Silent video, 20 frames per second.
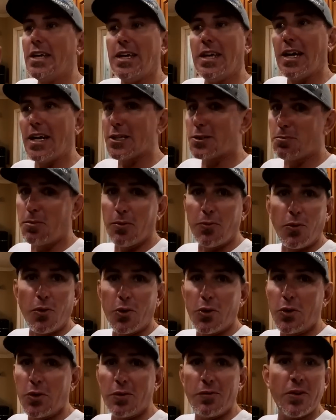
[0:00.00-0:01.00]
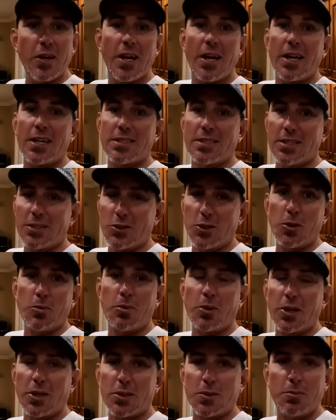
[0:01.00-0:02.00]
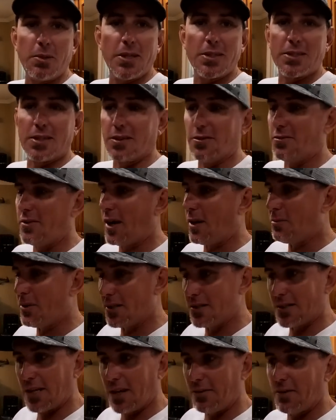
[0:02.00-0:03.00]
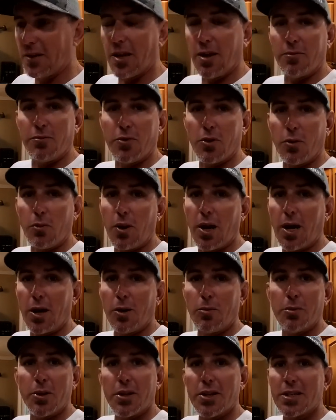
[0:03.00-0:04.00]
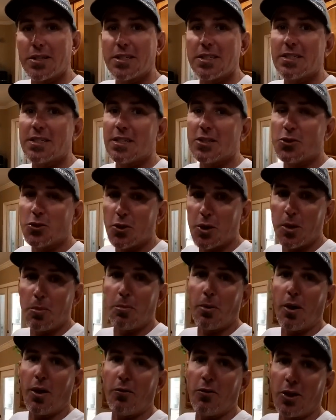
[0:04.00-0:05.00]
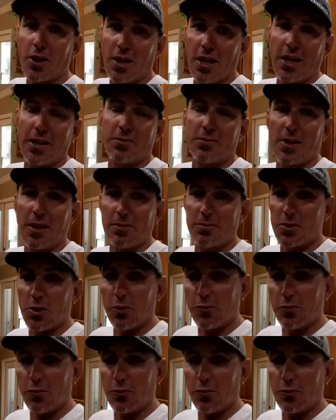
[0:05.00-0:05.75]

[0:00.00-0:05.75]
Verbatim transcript: Yes, before you even ask, it's super expensive. I've been saving up for a while, but this is a trip of a lifetime.